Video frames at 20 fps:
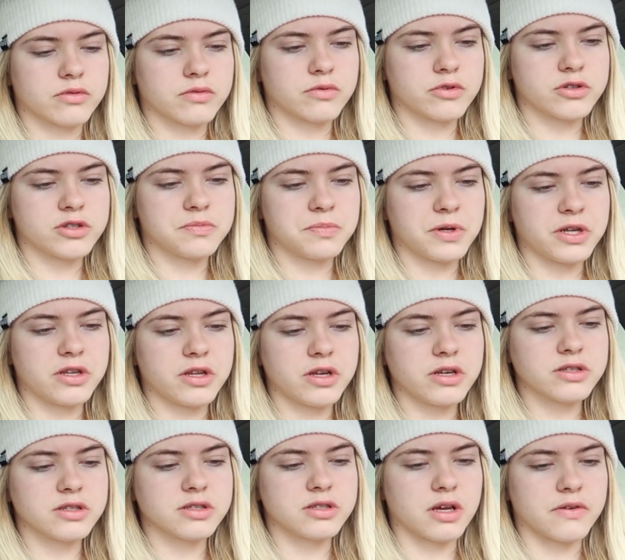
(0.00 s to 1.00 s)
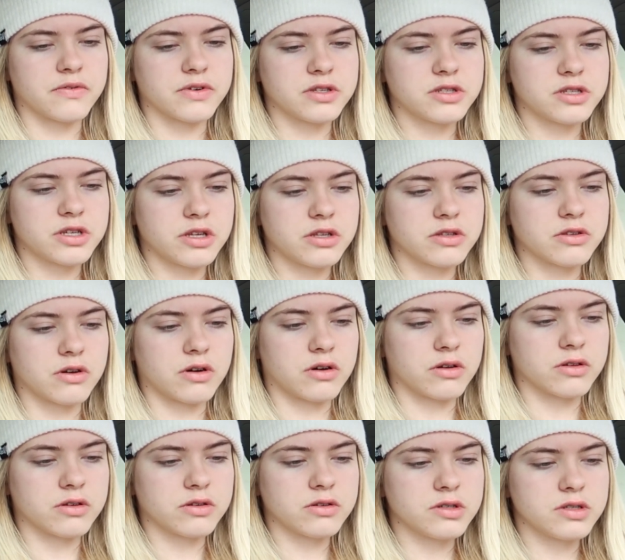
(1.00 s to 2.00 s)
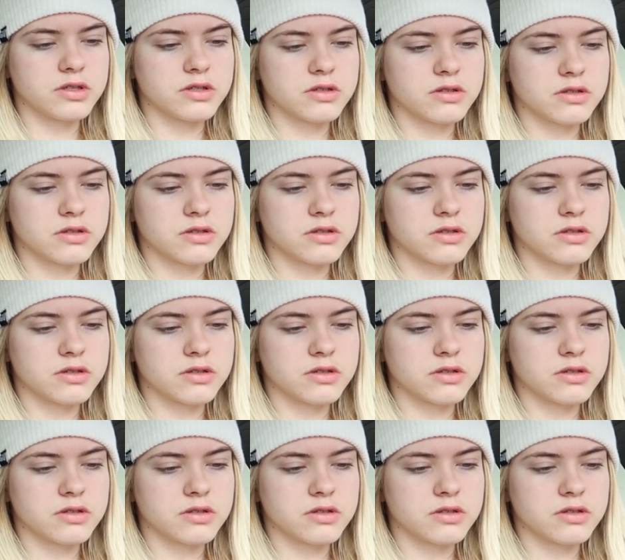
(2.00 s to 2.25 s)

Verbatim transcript: We're spending seventeen dollars?